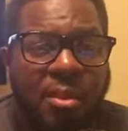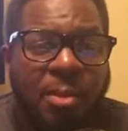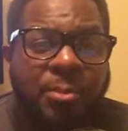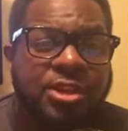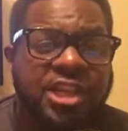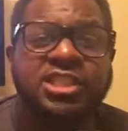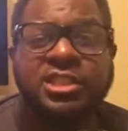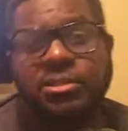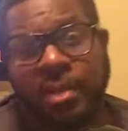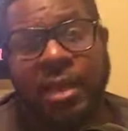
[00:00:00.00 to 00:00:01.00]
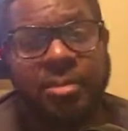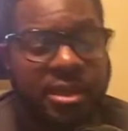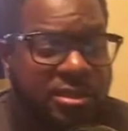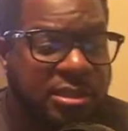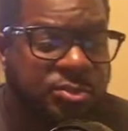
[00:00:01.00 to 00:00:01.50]
My prediction is Black
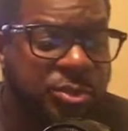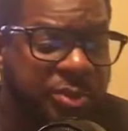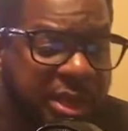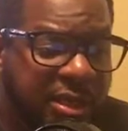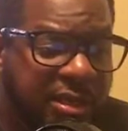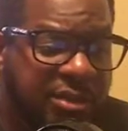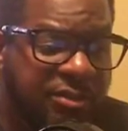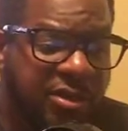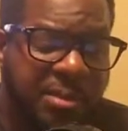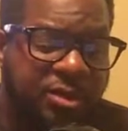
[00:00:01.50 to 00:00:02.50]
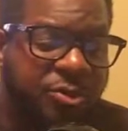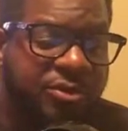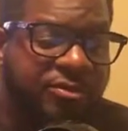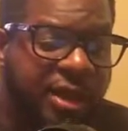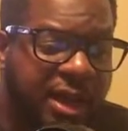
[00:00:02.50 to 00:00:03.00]
Pegasus will win. He's favored by
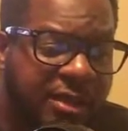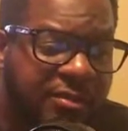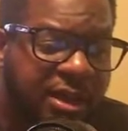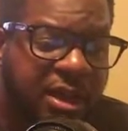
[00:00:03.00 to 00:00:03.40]
25.